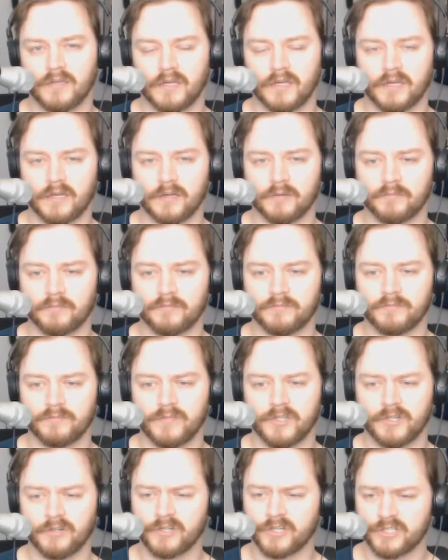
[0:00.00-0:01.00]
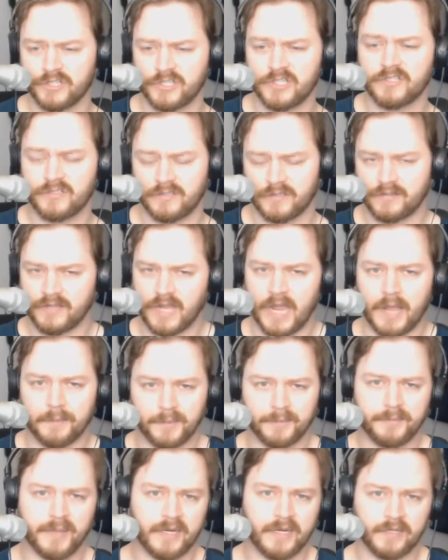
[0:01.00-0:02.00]
because she's
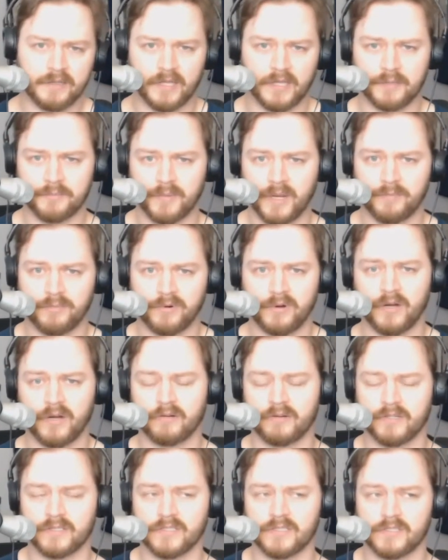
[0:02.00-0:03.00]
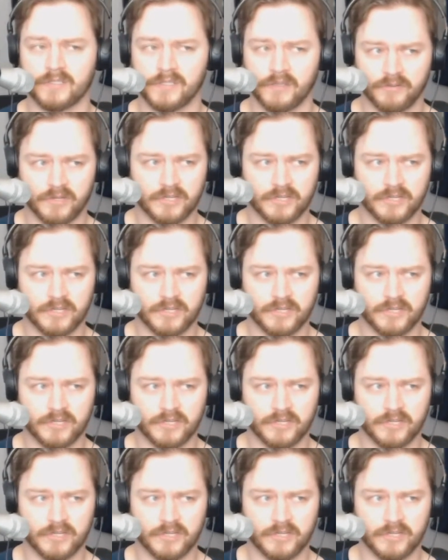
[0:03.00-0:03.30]
complimenting like my progress and stuff,